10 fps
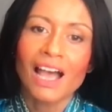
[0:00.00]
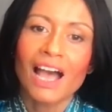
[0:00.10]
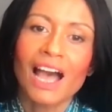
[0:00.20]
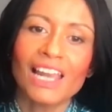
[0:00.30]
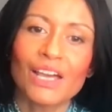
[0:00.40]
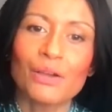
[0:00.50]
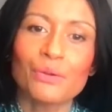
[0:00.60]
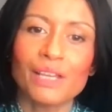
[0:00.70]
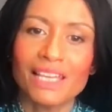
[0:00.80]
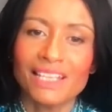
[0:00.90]

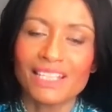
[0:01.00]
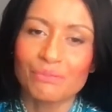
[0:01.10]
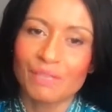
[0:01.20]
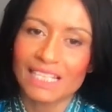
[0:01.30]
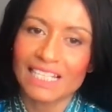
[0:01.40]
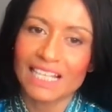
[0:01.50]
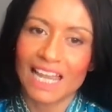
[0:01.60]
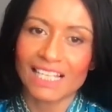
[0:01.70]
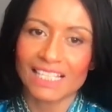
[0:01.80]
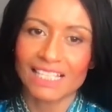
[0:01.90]
Hello, it's Mrs.
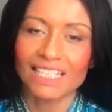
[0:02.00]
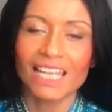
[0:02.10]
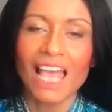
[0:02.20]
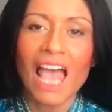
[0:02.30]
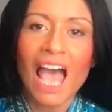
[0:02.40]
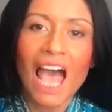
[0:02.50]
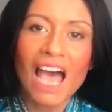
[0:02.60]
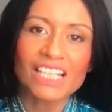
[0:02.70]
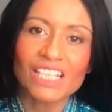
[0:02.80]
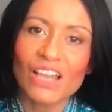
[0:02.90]
Glasson.
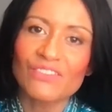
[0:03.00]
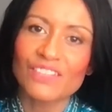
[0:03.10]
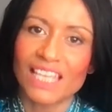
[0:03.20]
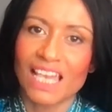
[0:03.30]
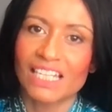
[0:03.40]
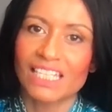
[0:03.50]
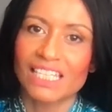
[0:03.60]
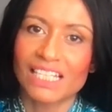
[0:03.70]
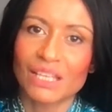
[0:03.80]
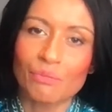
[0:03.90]
As I've said to
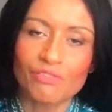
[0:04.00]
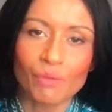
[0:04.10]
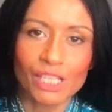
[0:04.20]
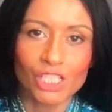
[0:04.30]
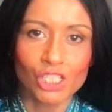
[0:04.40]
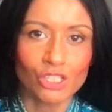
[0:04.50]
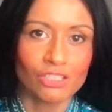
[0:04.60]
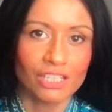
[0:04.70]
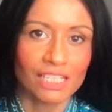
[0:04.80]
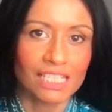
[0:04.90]
some of my
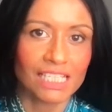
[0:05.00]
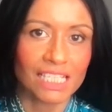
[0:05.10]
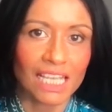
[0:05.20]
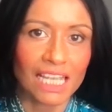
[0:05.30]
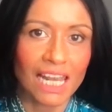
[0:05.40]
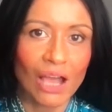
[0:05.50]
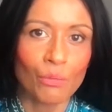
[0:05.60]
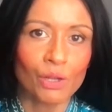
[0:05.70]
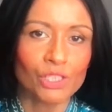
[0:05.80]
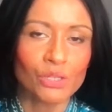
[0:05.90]
students in our
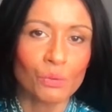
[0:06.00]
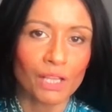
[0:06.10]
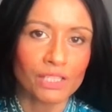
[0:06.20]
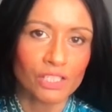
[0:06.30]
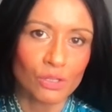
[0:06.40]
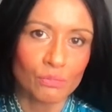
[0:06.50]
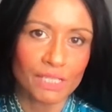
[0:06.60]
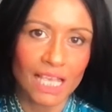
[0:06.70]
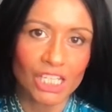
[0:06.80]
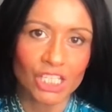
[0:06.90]
one-to-one Zoom
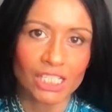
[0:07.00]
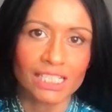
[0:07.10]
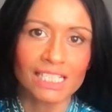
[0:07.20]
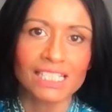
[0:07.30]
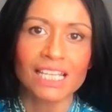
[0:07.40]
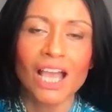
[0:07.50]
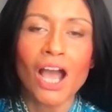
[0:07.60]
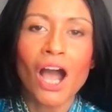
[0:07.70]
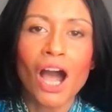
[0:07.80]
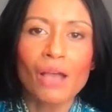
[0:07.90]
sessions,
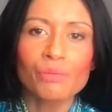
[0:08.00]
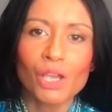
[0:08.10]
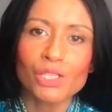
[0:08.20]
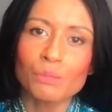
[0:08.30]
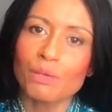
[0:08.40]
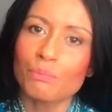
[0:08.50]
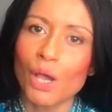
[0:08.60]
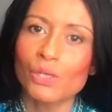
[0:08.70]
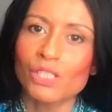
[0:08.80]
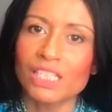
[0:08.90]
I'm going to be
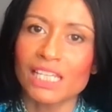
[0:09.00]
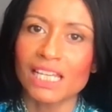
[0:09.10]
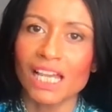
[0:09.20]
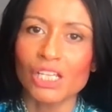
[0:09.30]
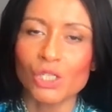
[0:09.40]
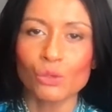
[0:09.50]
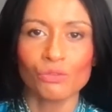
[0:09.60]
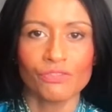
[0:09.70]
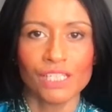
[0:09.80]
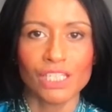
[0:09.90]
posting a short
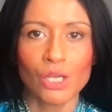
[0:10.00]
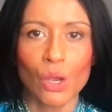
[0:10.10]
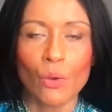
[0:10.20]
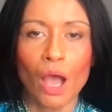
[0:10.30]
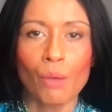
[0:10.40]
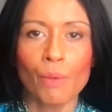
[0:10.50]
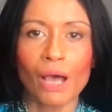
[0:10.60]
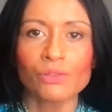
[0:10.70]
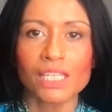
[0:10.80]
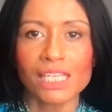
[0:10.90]
video
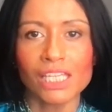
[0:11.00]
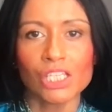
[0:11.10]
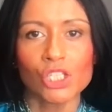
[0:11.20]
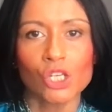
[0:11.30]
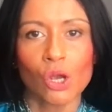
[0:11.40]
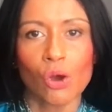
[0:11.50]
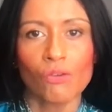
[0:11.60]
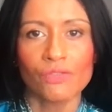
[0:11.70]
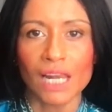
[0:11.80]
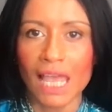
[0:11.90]
about each of
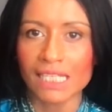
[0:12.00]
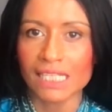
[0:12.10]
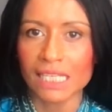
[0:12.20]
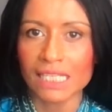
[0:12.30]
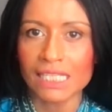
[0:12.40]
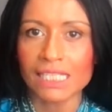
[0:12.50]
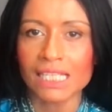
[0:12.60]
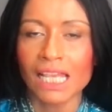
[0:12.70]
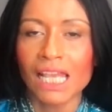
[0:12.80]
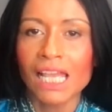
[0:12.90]
the lessons
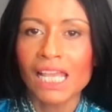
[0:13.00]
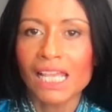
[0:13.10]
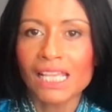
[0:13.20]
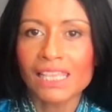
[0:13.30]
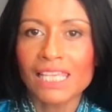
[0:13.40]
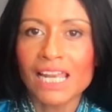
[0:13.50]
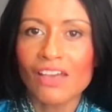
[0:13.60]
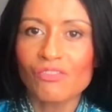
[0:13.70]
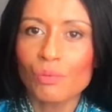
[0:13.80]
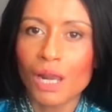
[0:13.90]
in the
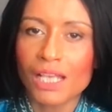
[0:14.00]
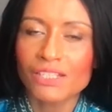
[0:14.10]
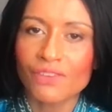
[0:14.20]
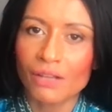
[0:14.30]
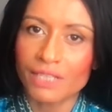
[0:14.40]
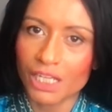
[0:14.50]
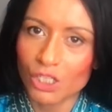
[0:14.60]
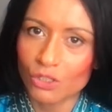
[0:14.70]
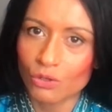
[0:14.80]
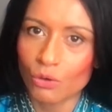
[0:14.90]
11 Plus
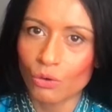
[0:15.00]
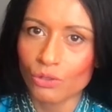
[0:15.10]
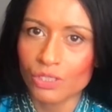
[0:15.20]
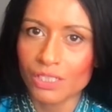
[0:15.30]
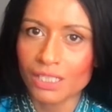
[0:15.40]
Foundation course.